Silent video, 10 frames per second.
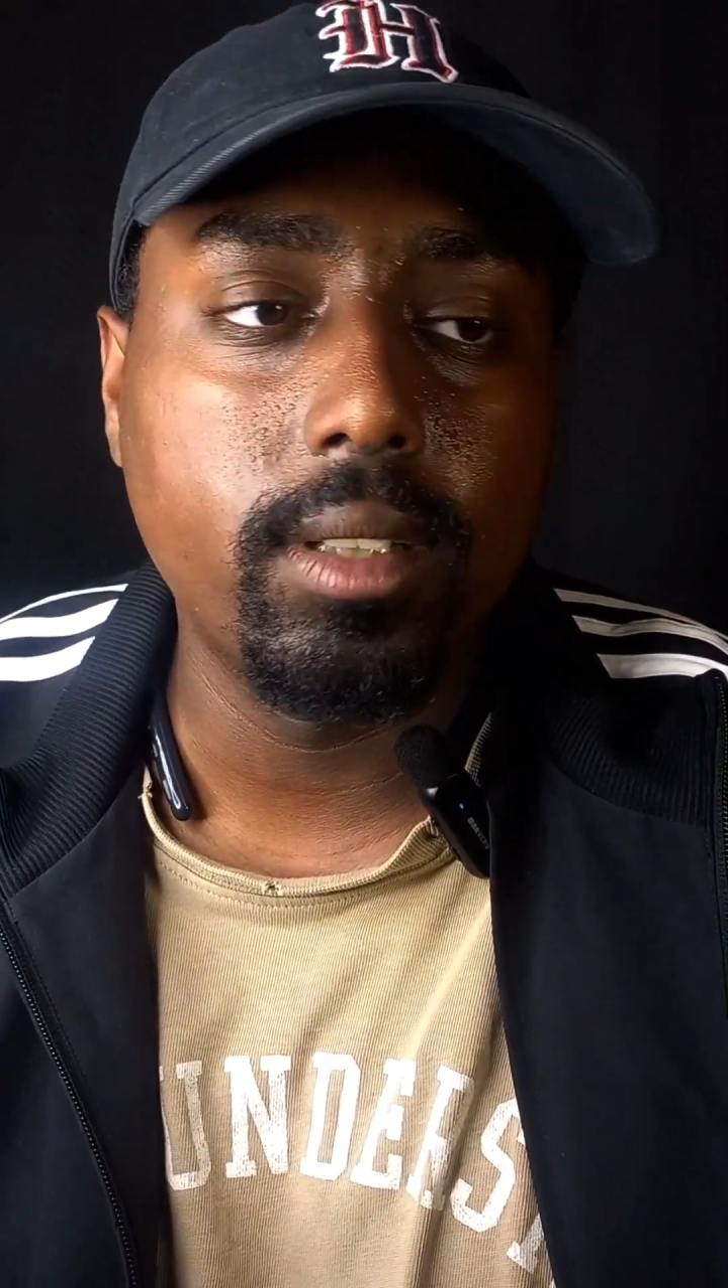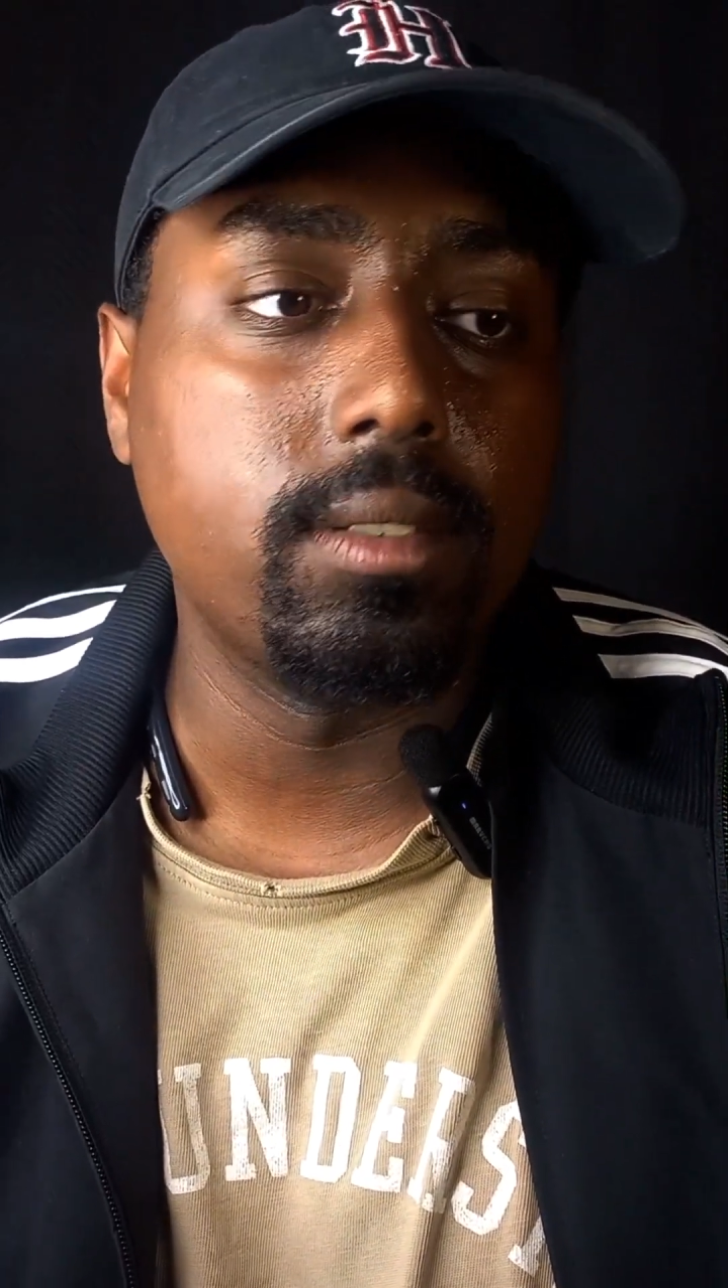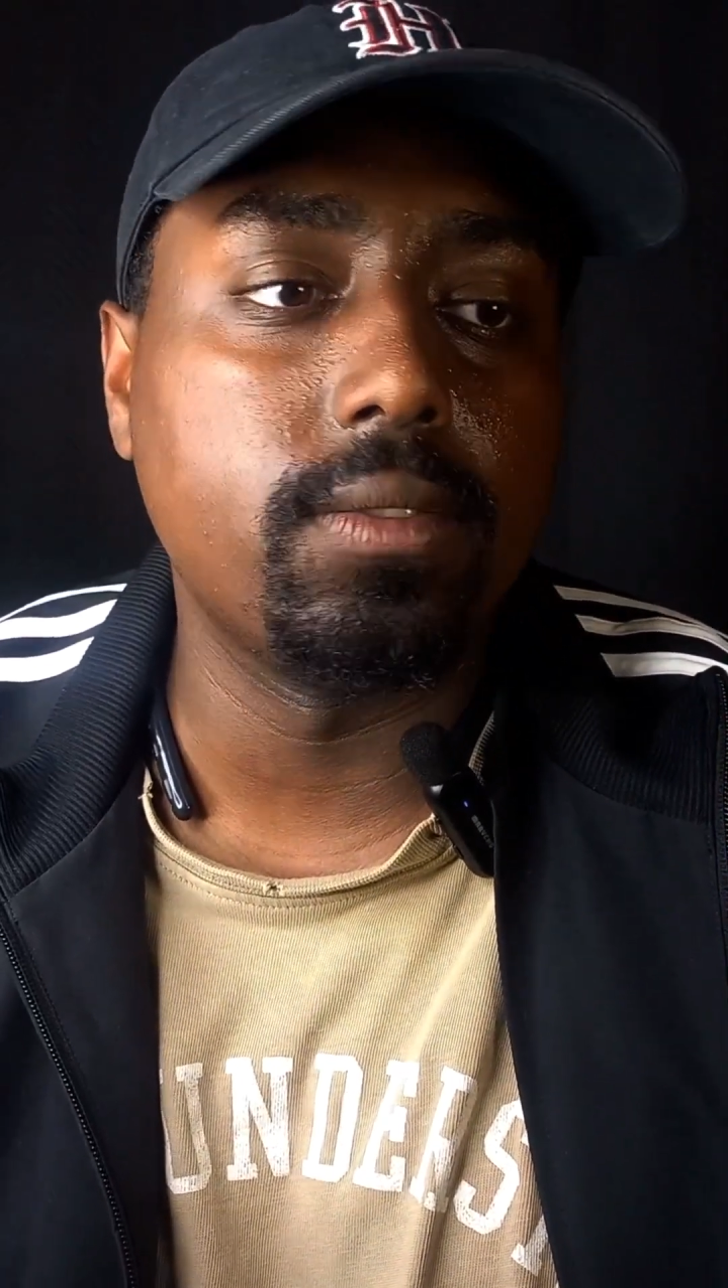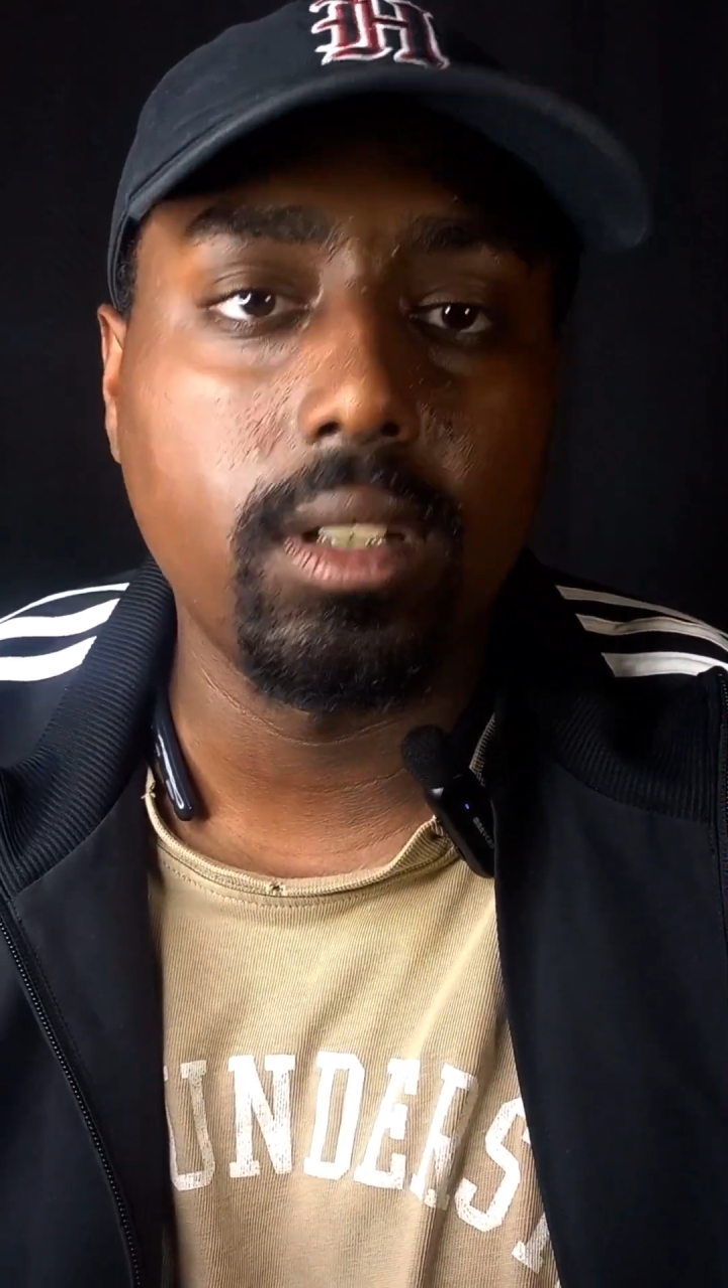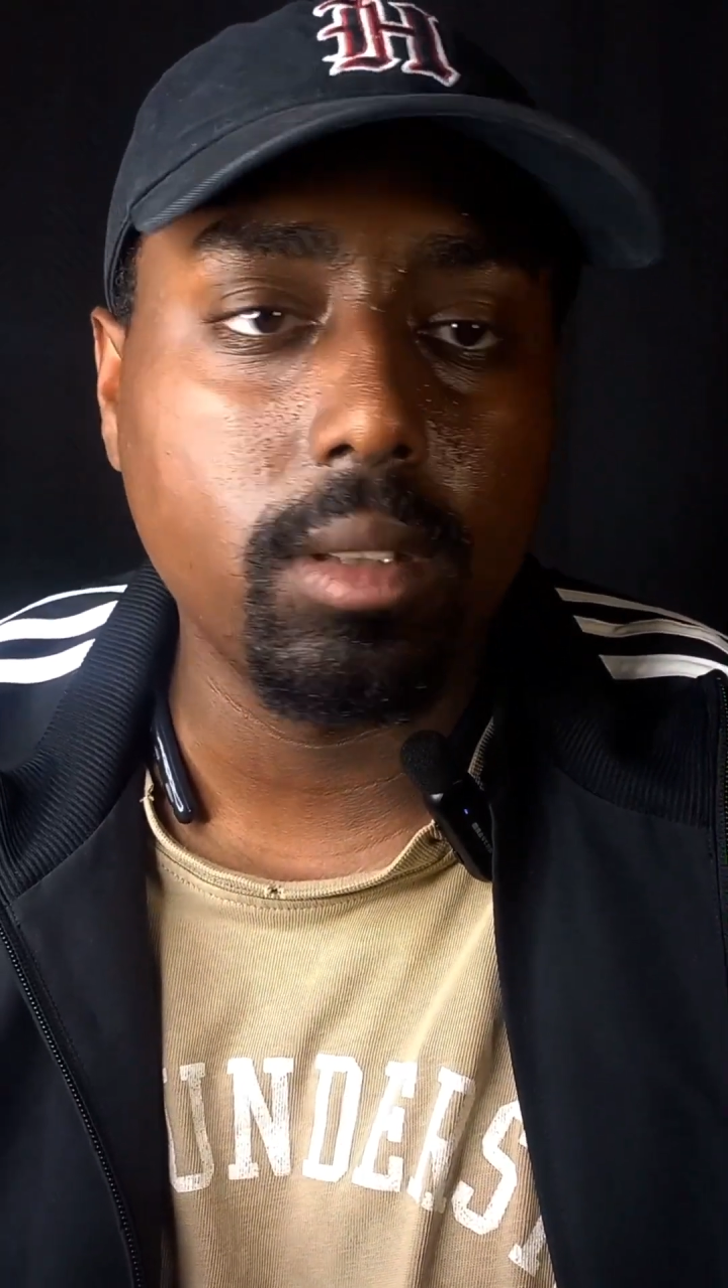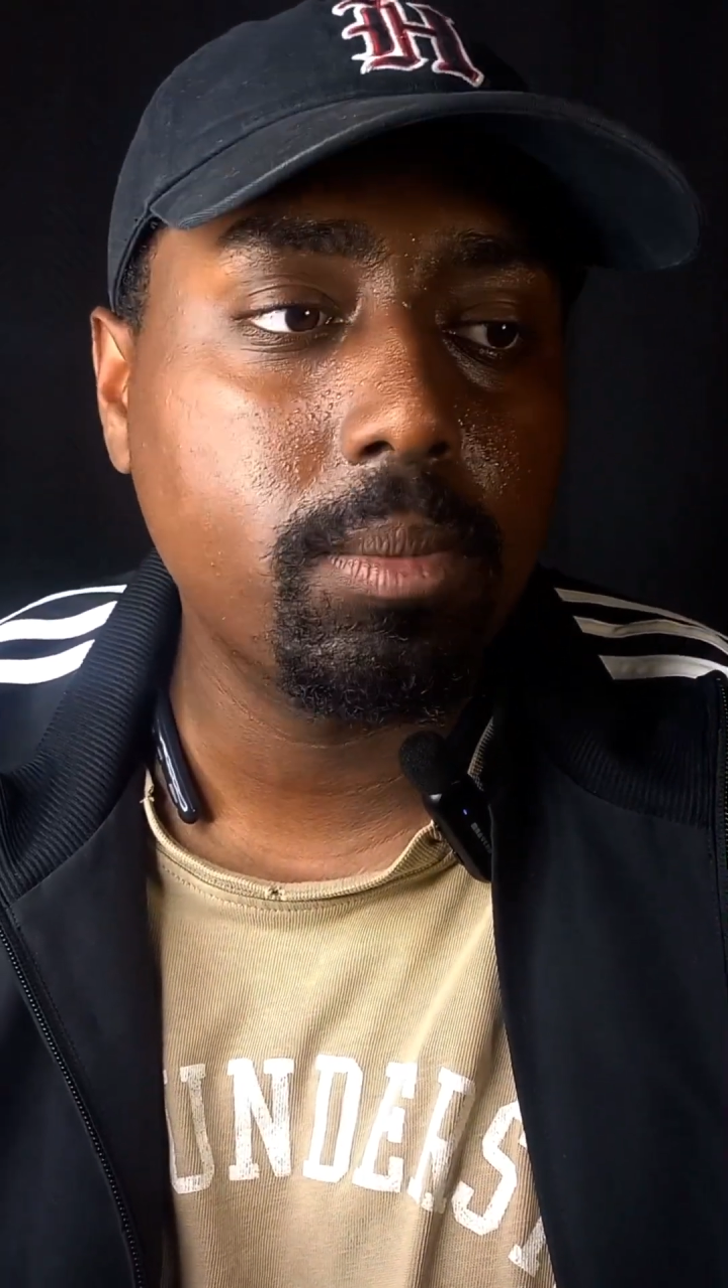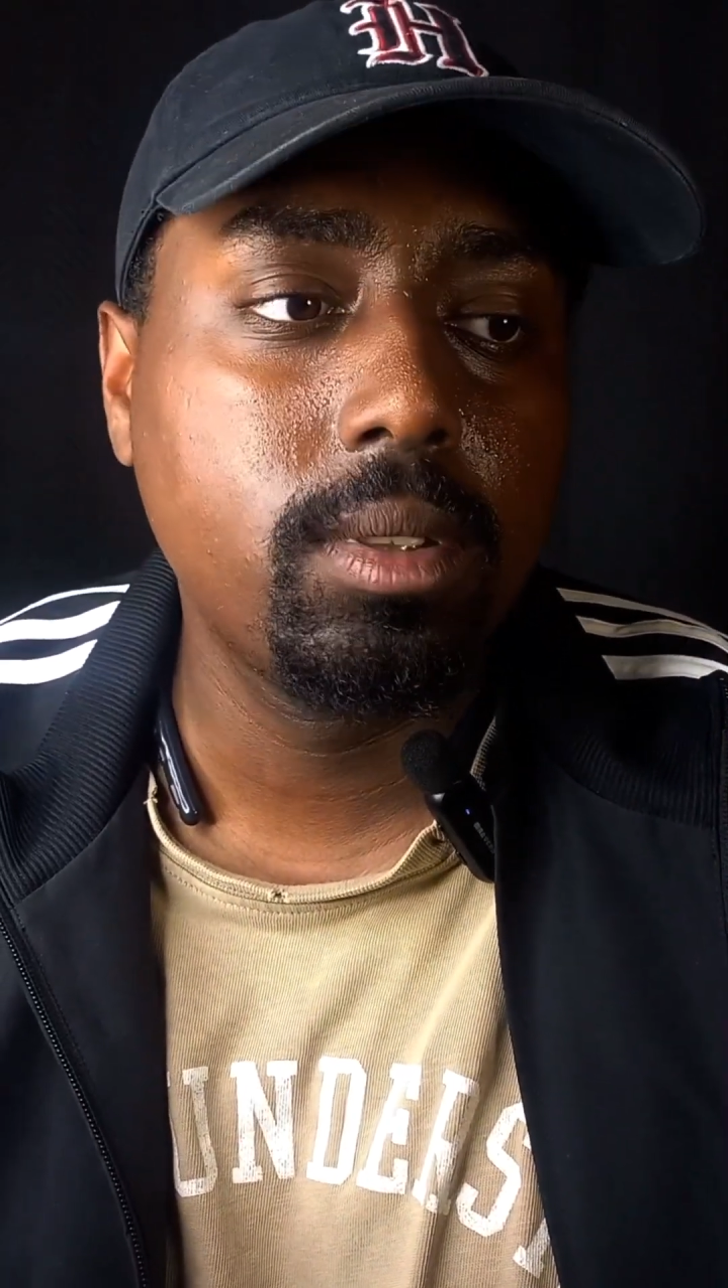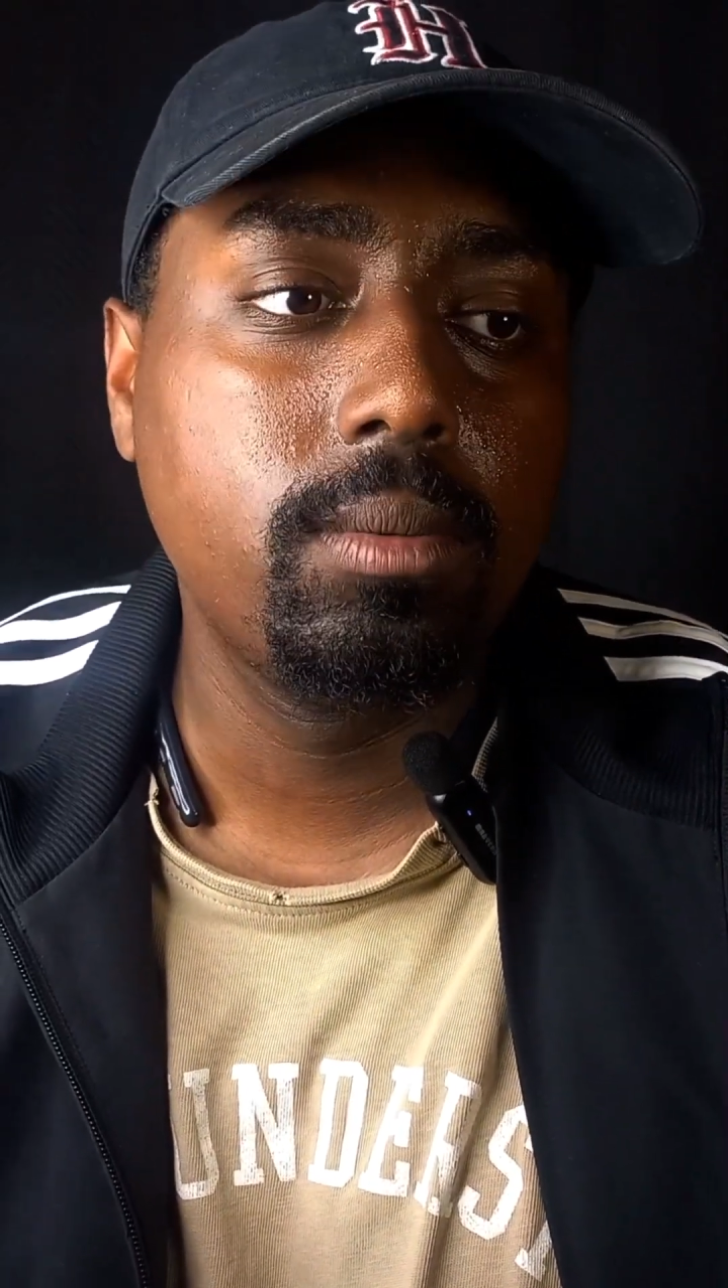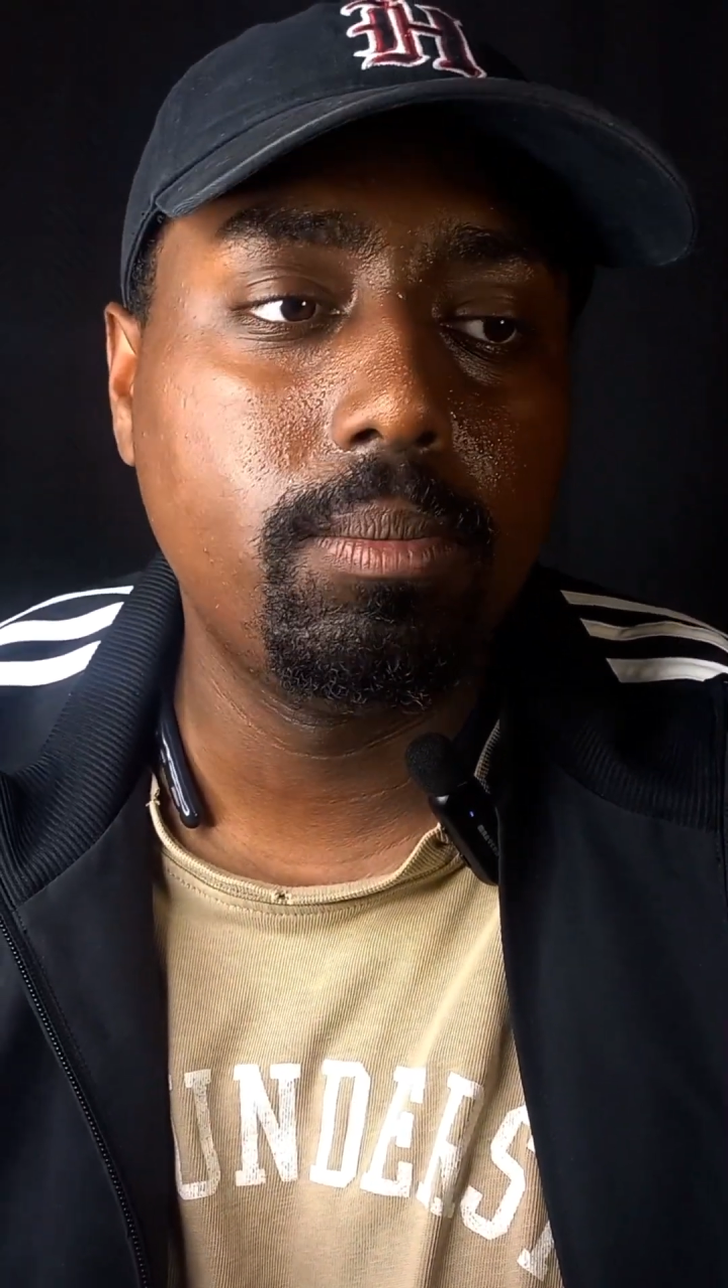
and develop.